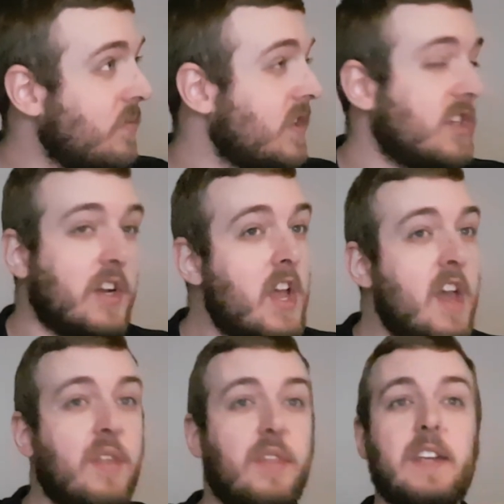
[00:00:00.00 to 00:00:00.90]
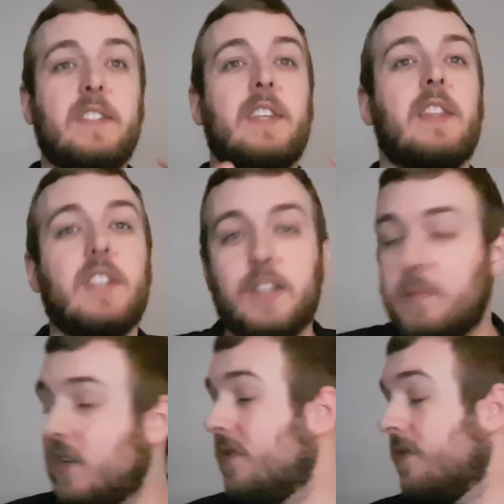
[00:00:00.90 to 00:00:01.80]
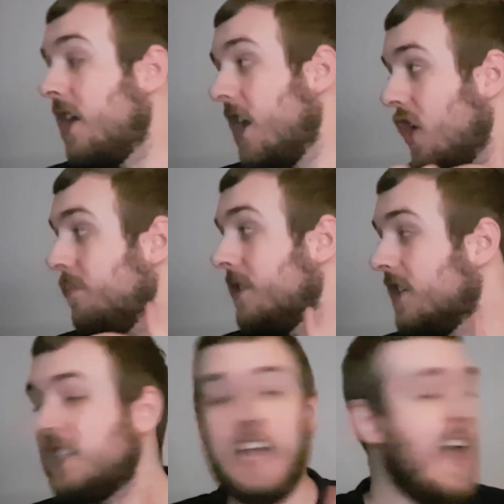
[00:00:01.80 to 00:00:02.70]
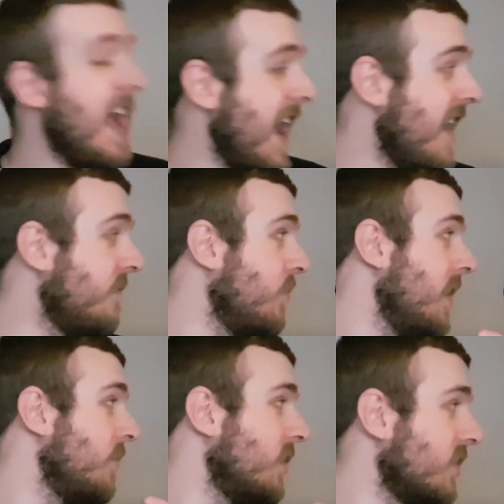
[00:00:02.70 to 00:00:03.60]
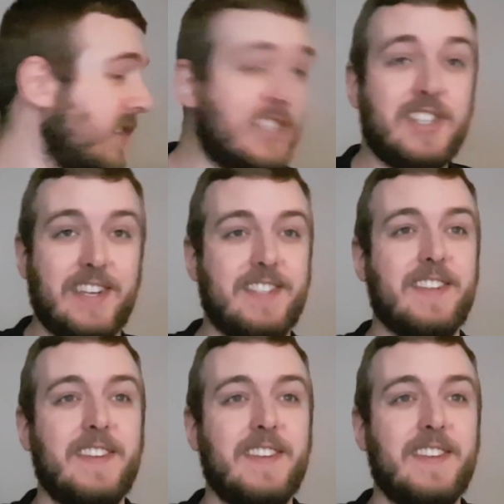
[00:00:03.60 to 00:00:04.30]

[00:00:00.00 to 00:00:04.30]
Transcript: which are things that the Spirit of God helps us to have when we're Christians.